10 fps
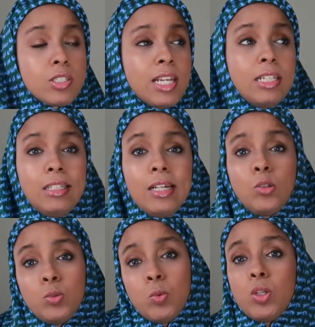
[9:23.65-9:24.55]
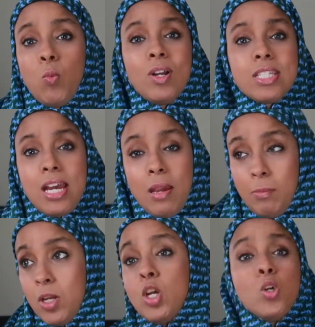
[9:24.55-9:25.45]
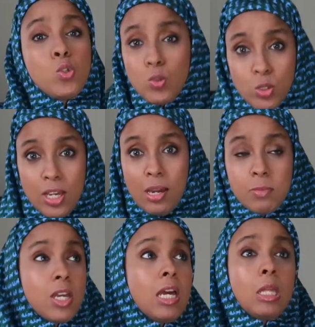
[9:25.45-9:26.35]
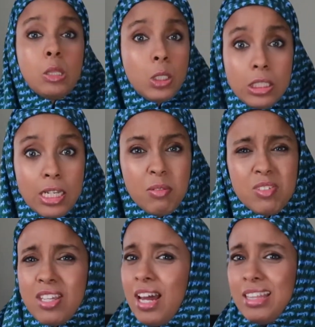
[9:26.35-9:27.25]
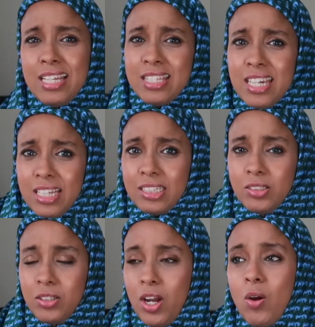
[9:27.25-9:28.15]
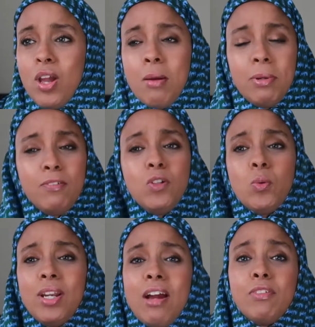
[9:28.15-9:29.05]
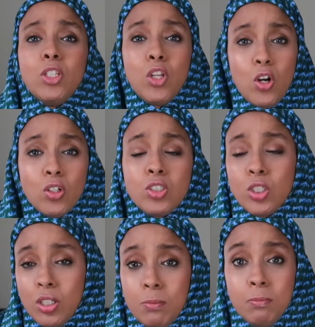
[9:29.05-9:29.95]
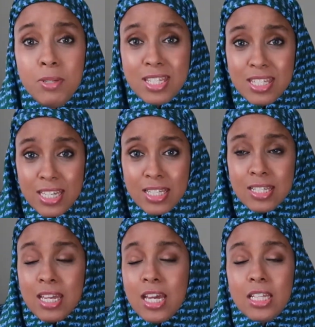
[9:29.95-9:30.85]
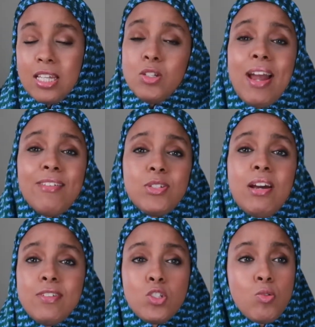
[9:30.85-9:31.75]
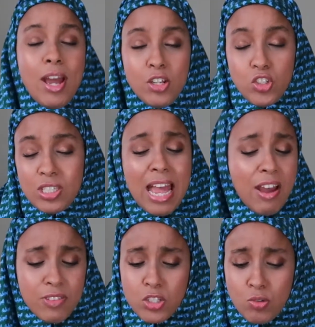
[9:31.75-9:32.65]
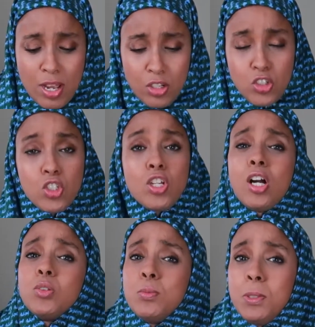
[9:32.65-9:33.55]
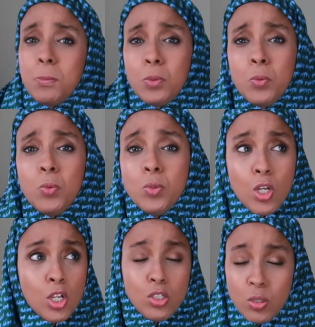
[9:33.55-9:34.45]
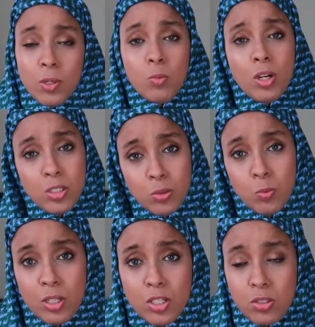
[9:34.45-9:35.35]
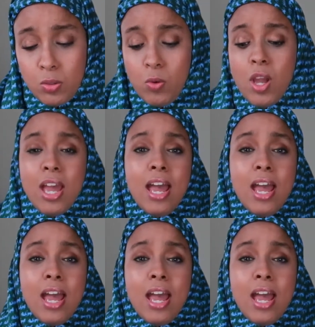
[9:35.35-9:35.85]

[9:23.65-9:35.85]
Like, luck could work 1 time, 2 times, 3 times, and that's it, you know. But if you want to have a long-term business, then you have to have strategies. Have the strategies. Talk to people who doing what you want to do.